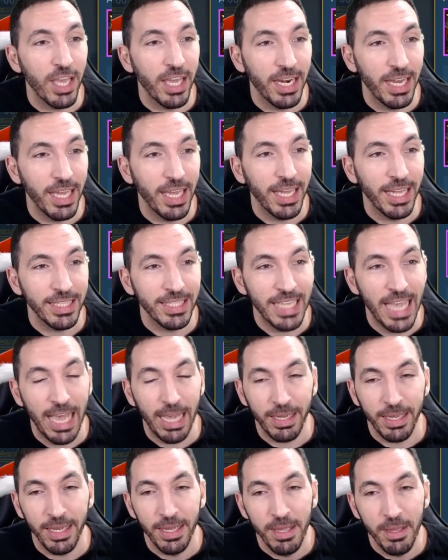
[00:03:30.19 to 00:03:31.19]
and
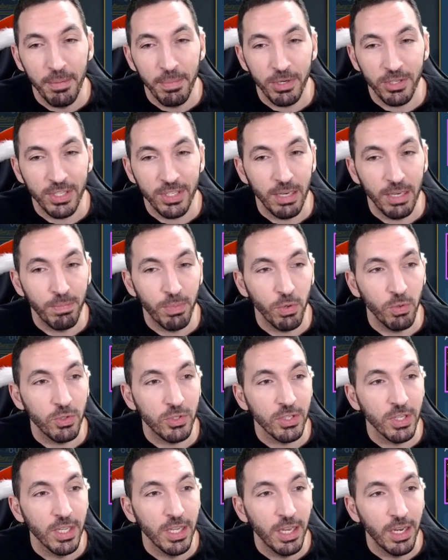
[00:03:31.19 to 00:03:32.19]
attack percent
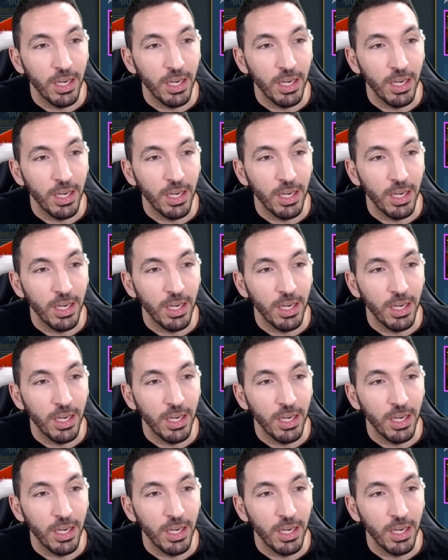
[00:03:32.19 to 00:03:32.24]
boots.